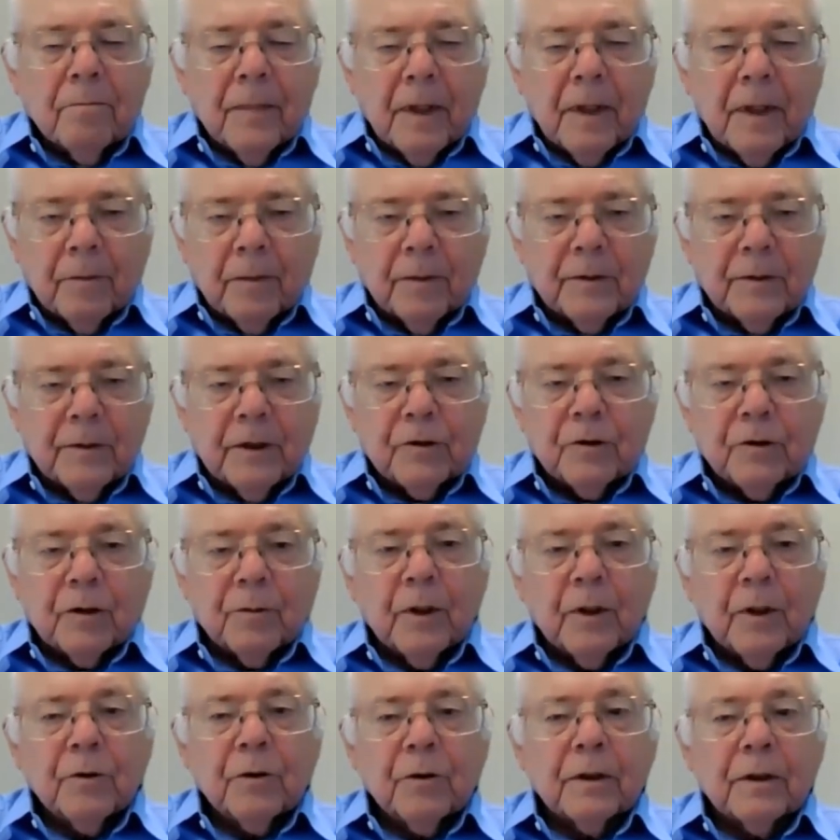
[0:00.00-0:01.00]
minimum
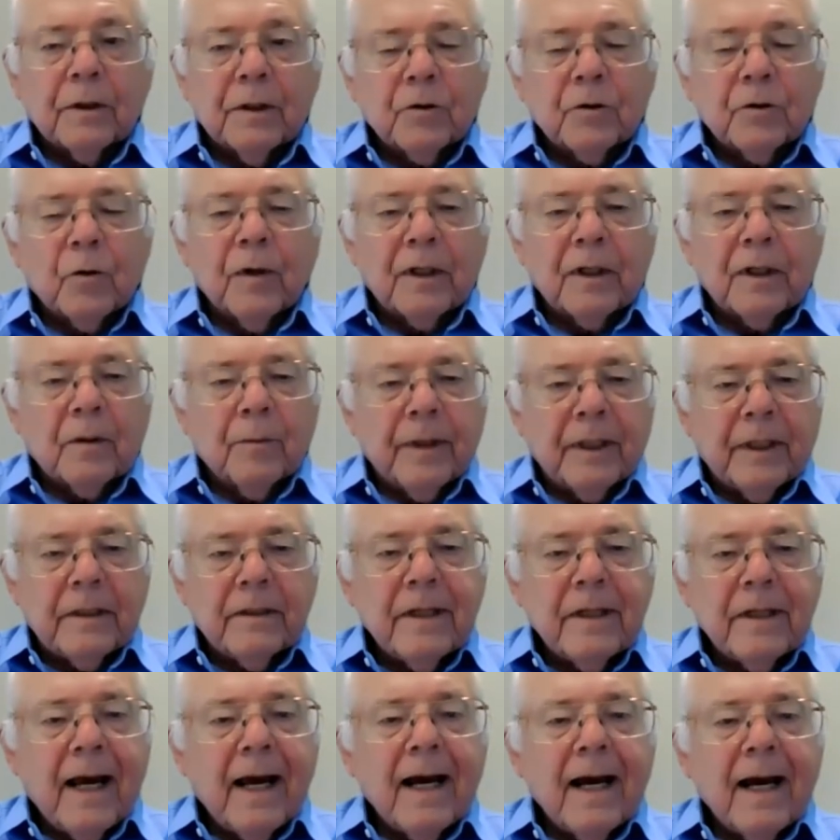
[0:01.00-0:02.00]
distribution that's going to
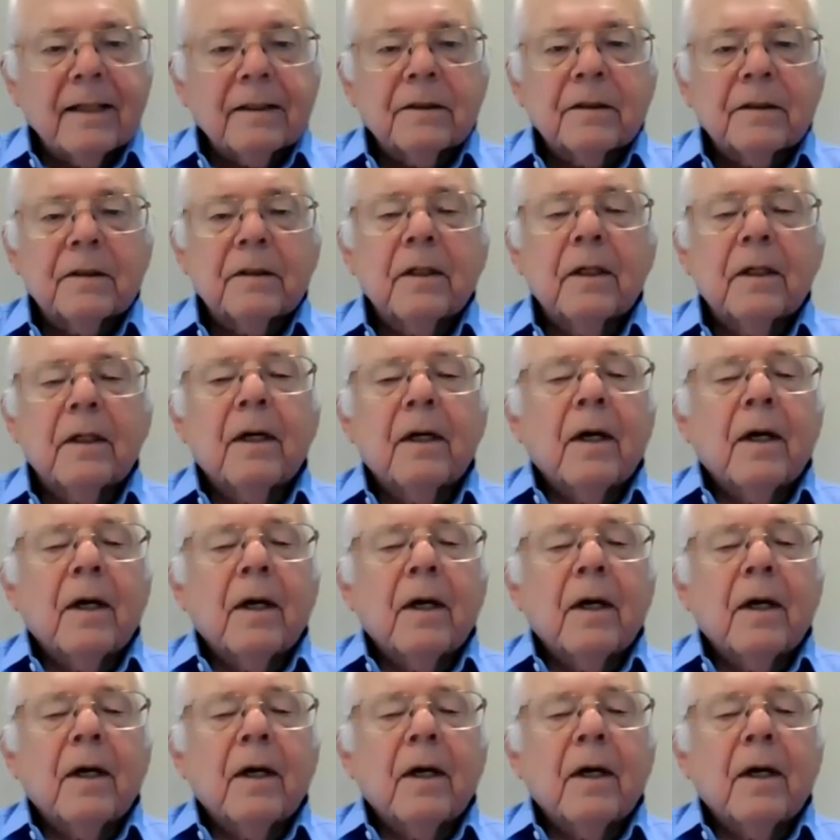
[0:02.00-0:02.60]
be taxed